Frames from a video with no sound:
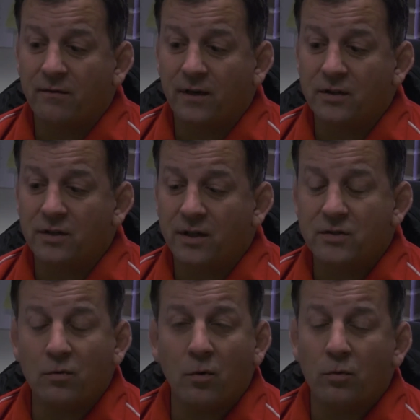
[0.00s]
finishing.
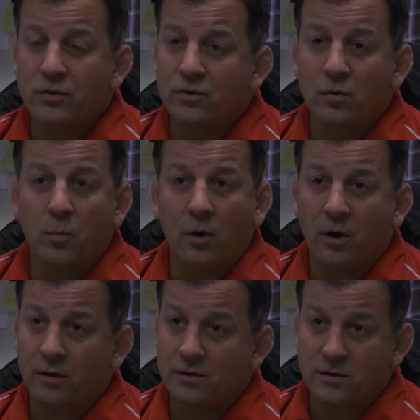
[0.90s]
He's super
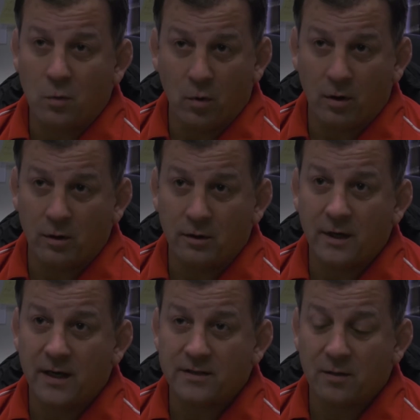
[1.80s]
hard to score on,
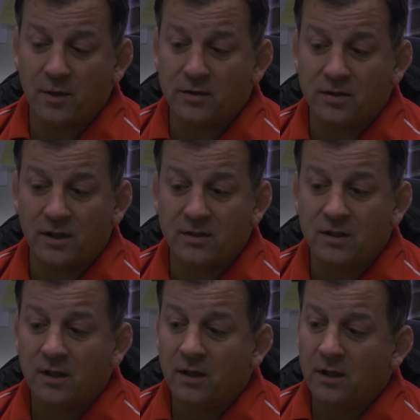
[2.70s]
as I mentioned. He's,
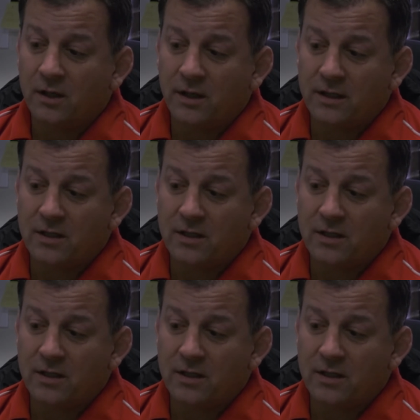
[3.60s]
he's